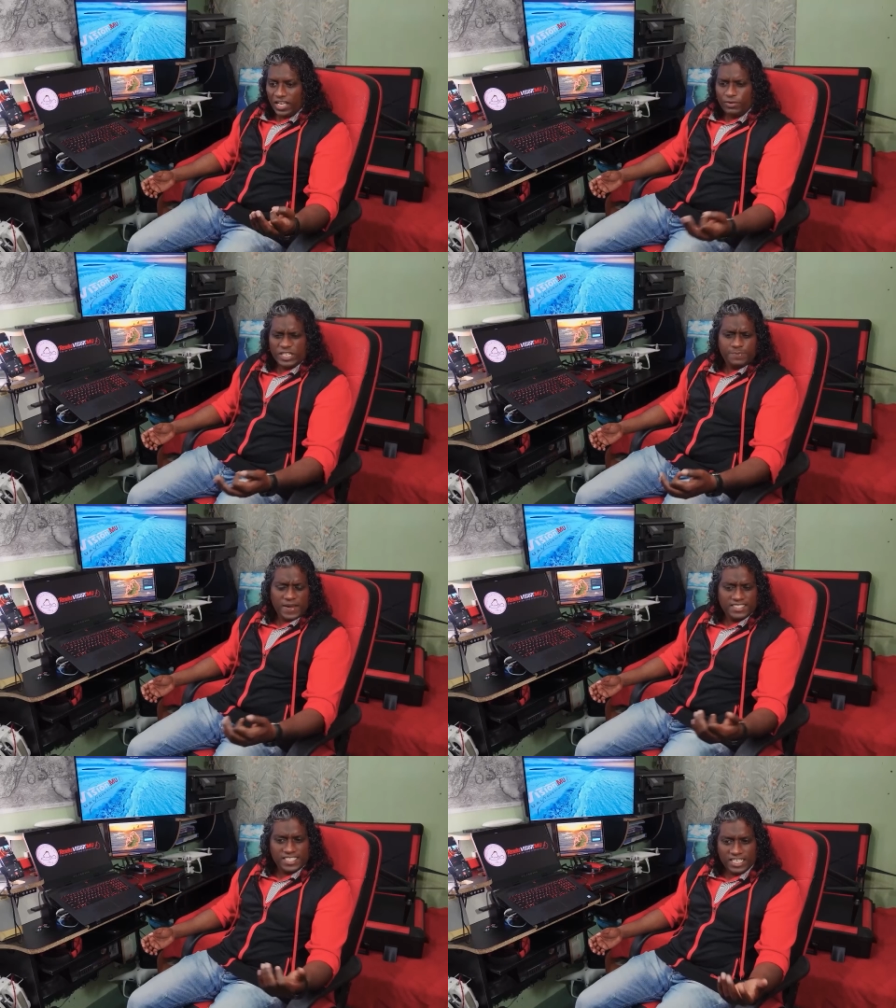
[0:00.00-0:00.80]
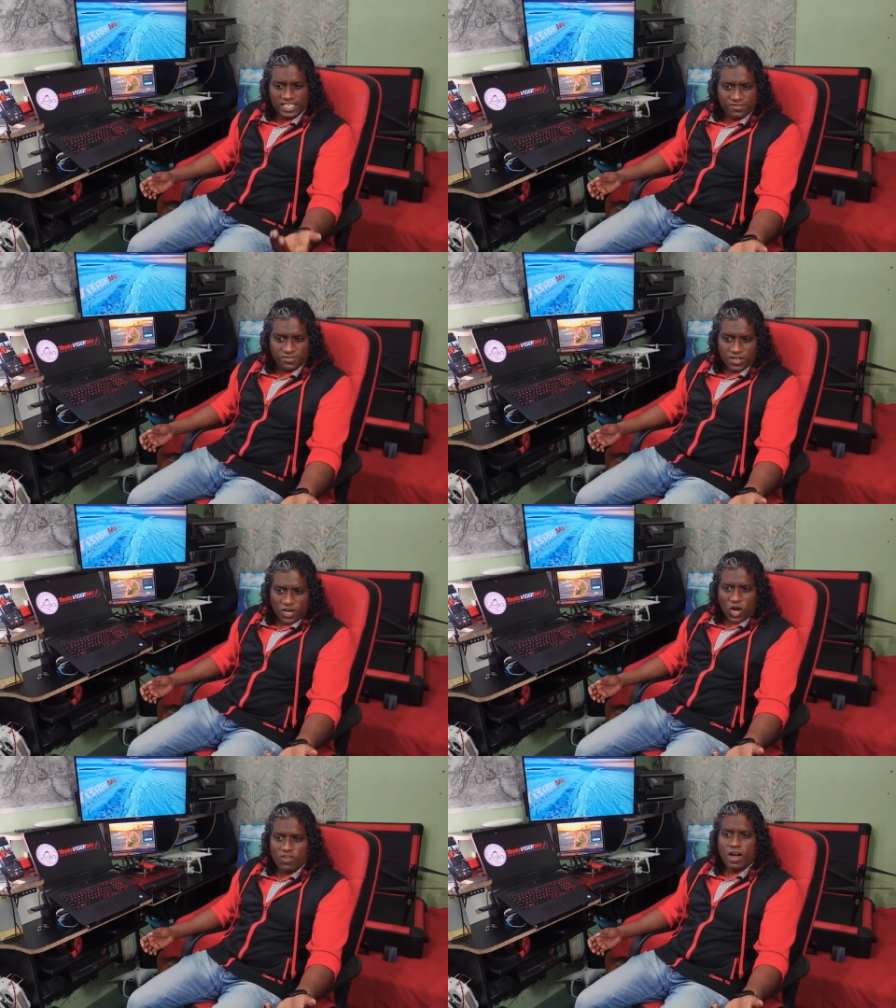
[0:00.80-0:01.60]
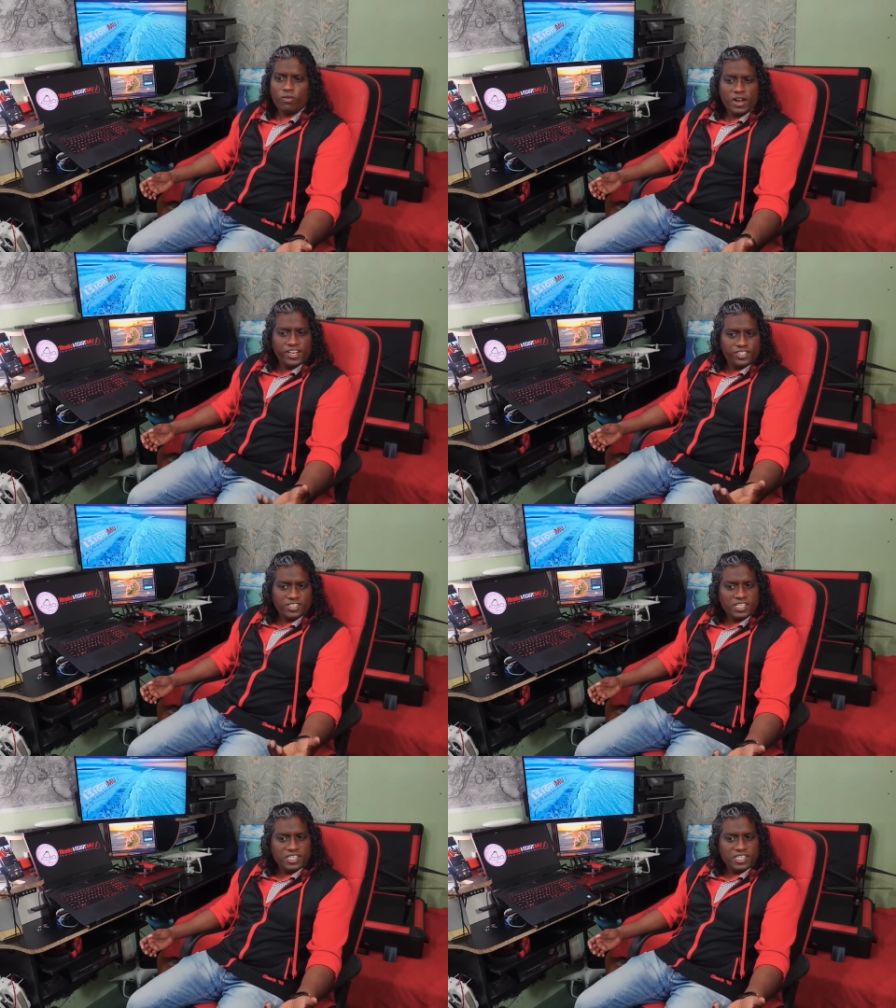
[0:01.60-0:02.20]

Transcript: Irrespective of our religion,